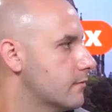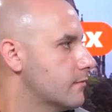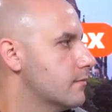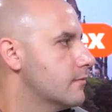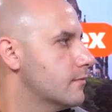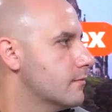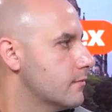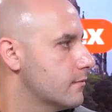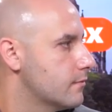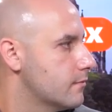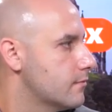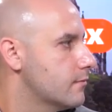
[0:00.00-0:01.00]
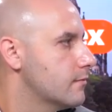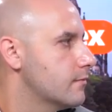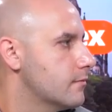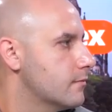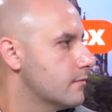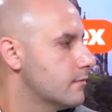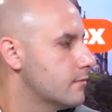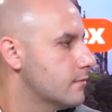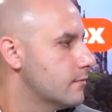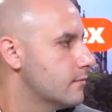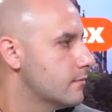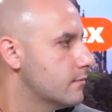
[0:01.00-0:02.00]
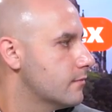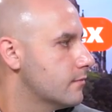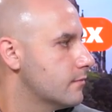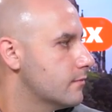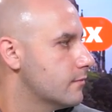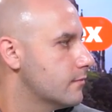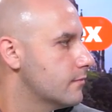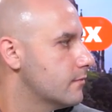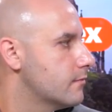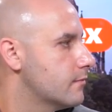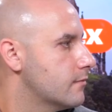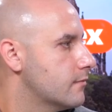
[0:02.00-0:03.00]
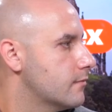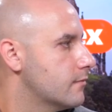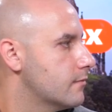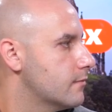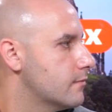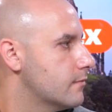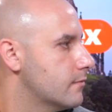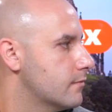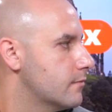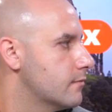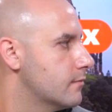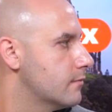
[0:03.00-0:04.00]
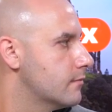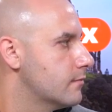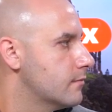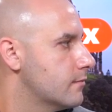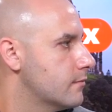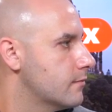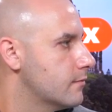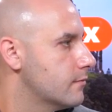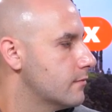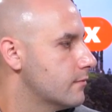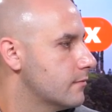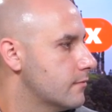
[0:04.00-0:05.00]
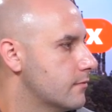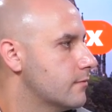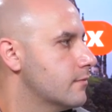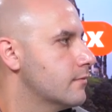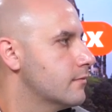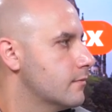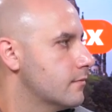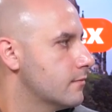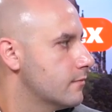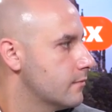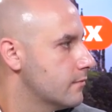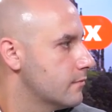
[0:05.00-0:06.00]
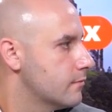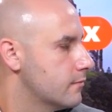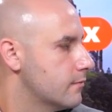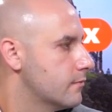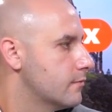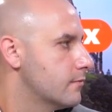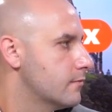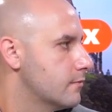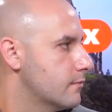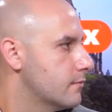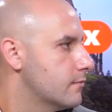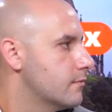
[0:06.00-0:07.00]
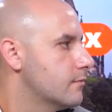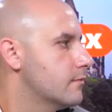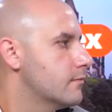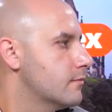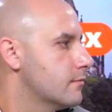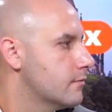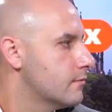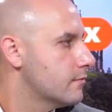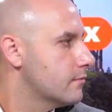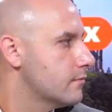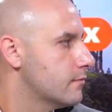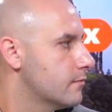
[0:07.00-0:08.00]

The person shown says nothing.